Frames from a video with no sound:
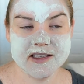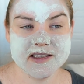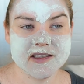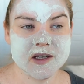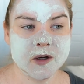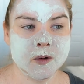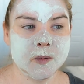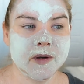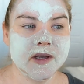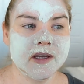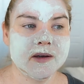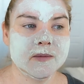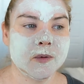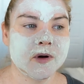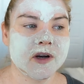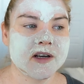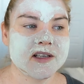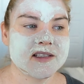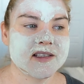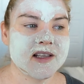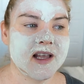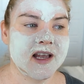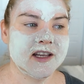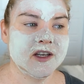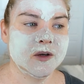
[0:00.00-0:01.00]
So we were
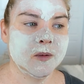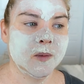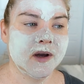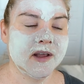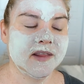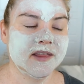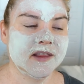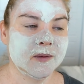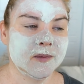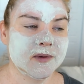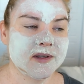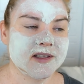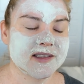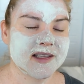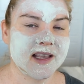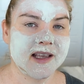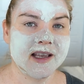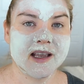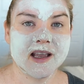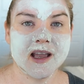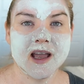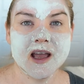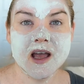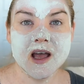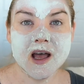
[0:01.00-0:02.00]
assigned one that was
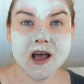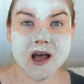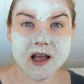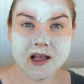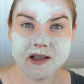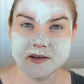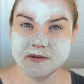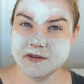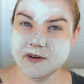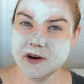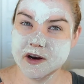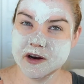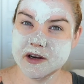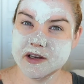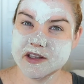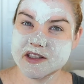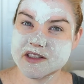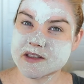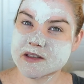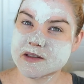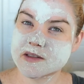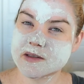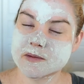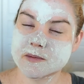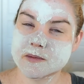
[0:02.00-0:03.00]
like a very
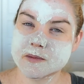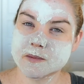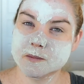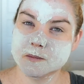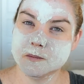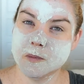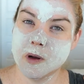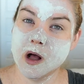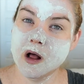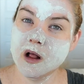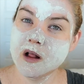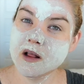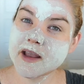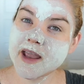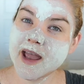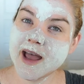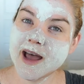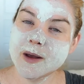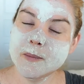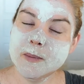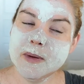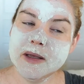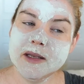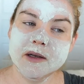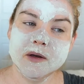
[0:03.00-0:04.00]
small
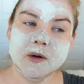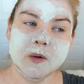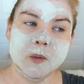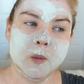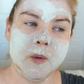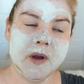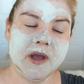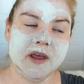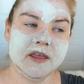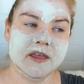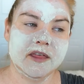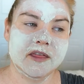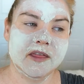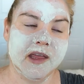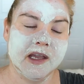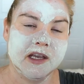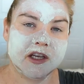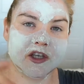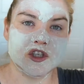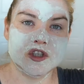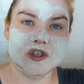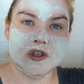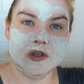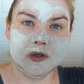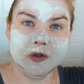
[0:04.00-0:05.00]
cabin with
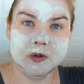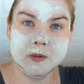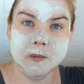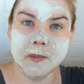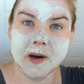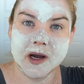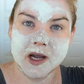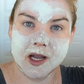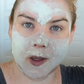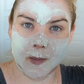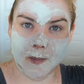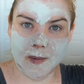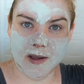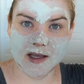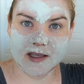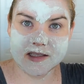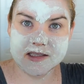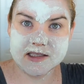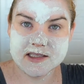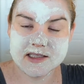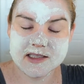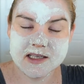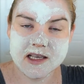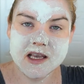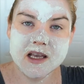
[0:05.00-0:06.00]
like two bunk
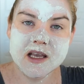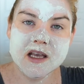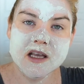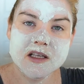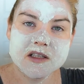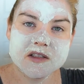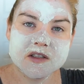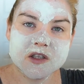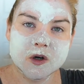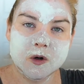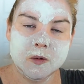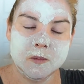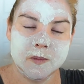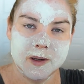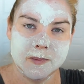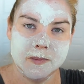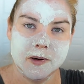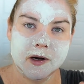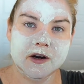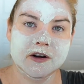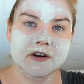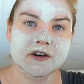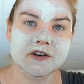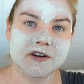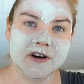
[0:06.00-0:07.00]
beds. So my
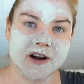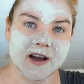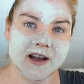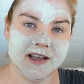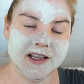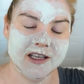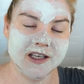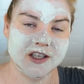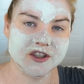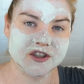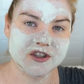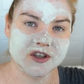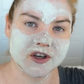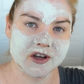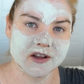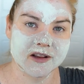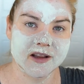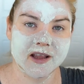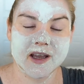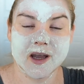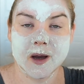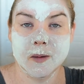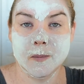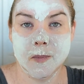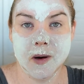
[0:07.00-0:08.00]
partner and I each took
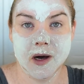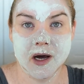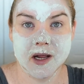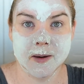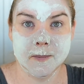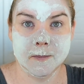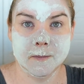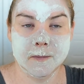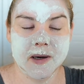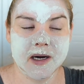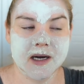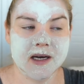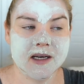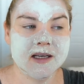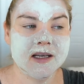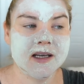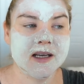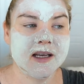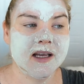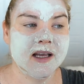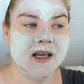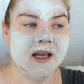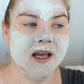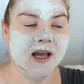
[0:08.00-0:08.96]
like a bottom bunk.